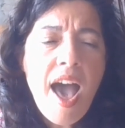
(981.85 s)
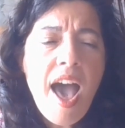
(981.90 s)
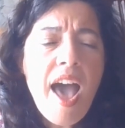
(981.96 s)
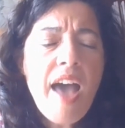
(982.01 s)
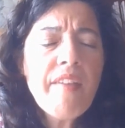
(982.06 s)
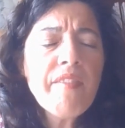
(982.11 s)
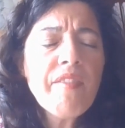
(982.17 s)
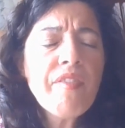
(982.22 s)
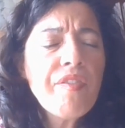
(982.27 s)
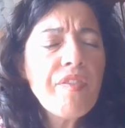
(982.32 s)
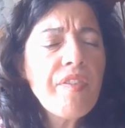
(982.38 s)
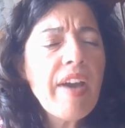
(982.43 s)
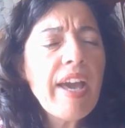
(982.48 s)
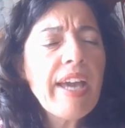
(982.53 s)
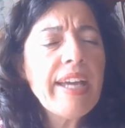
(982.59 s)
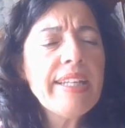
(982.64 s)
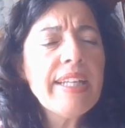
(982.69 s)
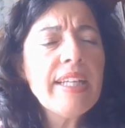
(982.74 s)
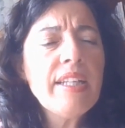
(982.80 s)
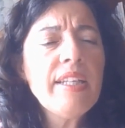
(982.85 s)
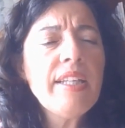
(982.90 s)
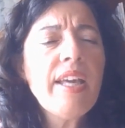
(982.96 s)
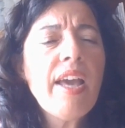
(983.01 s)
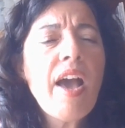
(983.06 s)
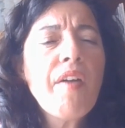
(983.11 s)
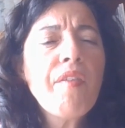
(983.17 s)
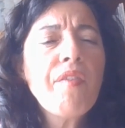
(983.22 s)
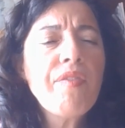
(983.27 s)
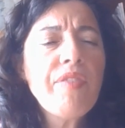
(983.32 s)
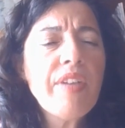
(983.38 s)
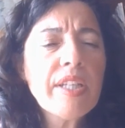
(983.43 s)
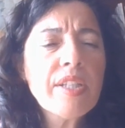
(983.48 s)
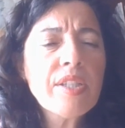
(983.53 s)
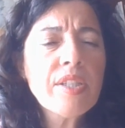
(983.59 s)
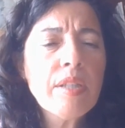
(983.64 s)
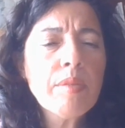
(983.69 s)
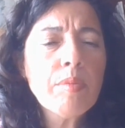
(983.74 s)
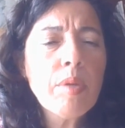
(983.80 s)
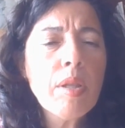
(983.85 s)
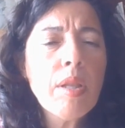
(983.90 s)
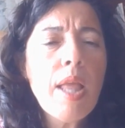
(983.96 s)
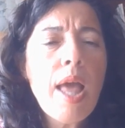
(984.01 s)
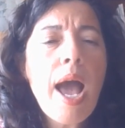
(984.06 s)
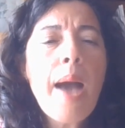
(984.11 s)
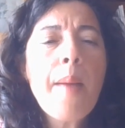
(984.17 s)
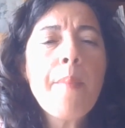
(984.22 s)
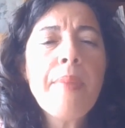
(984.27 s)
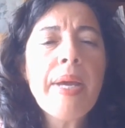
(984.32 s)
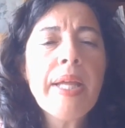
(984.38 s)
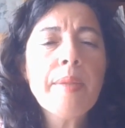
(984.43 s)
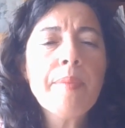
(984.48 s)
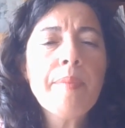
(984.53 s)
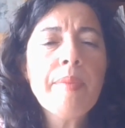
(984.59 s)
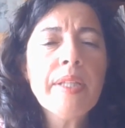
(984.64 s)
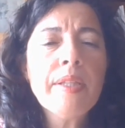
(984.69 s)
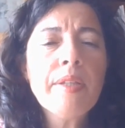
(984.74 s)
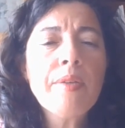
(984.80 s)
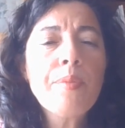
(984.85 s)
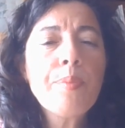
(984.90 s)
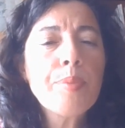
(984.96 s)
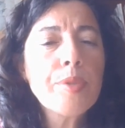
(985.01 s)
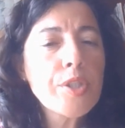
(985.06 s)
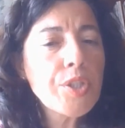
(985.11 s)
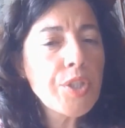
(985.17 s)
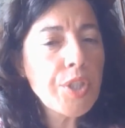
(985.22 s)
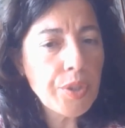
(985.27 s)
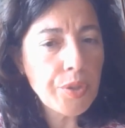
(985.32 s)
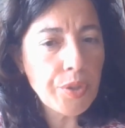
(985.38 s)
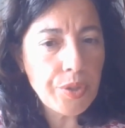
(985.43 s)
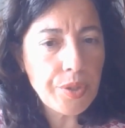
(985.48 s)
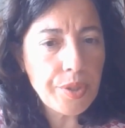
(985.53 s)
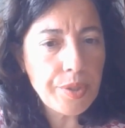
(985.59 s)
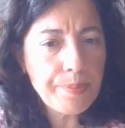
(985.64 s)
and finally a flexible amendment procedure.